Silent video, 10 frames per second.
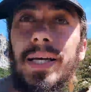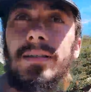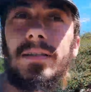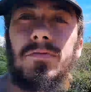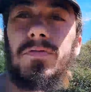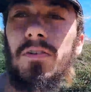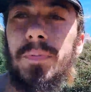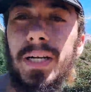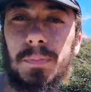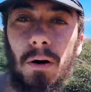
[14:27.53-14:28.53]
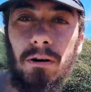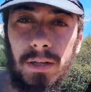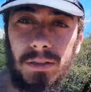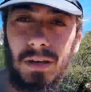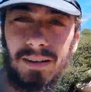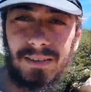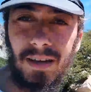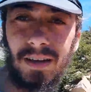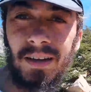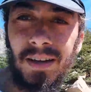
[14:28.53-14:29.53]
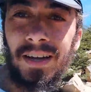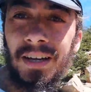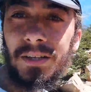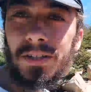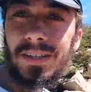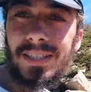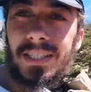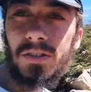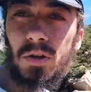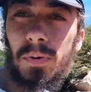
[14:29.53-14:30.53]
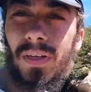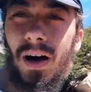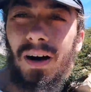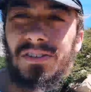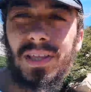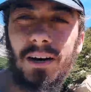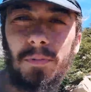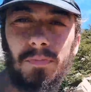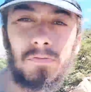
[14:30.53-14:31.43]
this in 5 minutes, barring a disaster. You can just see the top of the hut there above my